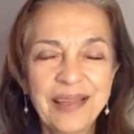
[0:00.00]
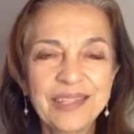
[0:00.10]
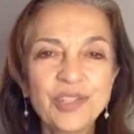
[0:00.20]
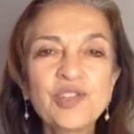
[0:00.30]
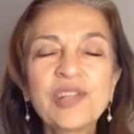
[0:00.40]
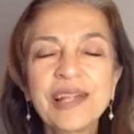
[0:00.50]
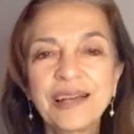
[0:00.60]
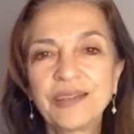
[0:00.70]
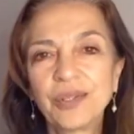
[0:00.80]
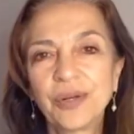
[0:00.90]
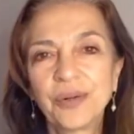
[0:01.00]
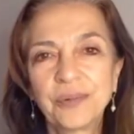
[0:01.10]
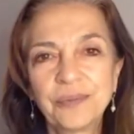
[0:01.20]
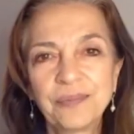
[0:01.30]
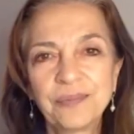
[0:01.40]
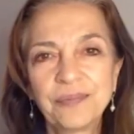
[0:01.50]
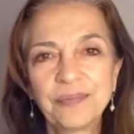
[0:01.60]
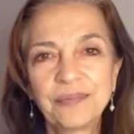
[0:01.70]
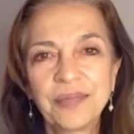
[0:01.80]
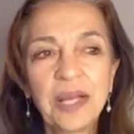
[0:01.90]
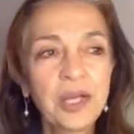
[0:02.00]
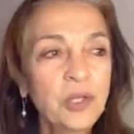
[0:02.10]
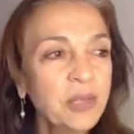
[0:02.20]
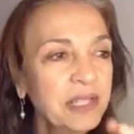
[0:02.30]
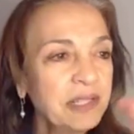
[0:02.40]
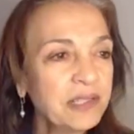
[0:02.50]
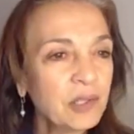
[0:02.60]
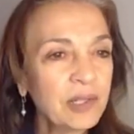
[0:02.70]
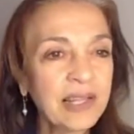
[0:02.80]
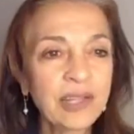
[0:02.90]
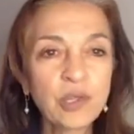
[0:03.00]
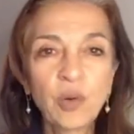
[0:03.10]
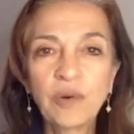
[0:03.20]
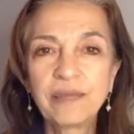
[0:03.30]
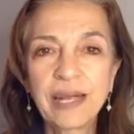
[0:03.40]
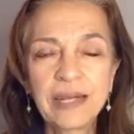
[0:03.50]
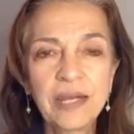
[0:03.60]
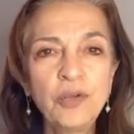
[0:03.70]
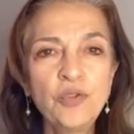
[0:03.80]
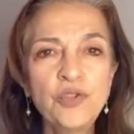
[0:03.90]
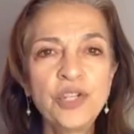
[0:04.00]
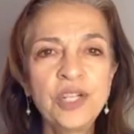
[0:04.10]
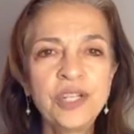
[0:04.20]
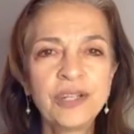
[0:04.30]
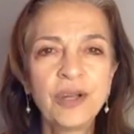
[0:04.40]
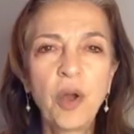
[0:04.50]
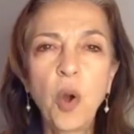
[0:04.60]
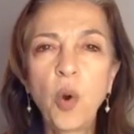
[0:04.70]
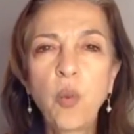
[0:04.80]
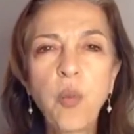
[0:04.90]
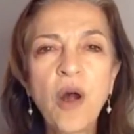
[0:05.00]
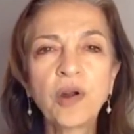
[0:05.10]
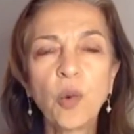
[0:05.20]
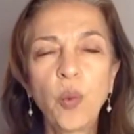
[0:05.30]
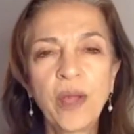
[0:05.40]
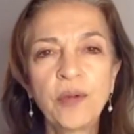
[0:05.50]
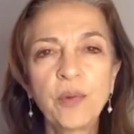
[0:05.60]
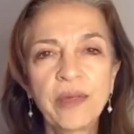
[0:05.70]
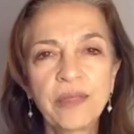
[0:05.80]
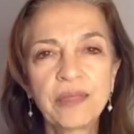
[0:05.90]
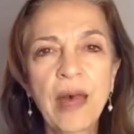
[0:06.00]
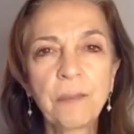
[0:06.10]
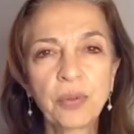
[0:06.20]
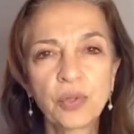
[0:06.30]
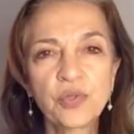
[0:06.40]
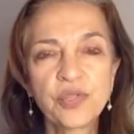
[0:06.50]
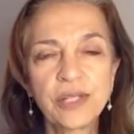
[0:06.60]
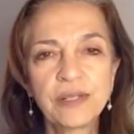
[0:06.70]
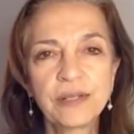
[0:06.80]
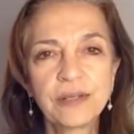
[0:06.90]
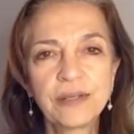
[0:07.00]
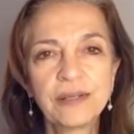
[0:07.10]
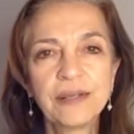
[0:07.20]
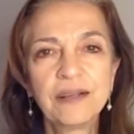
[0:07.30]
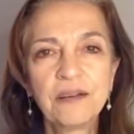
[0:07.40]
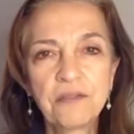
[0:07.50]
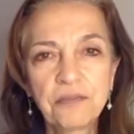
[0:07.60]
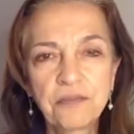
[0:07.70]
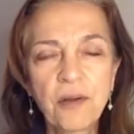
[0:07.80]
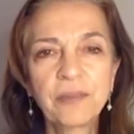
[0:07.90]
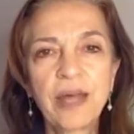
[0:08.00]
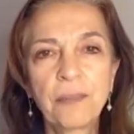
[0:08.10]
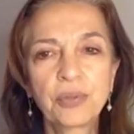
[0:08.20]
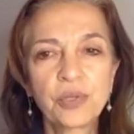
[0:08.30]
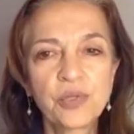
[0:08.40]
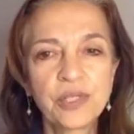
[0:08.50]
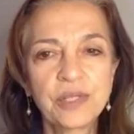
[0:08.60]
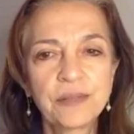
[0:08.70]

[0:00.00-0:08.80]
Just let it go. You can either let go of that energy or walk away with that person, from that person.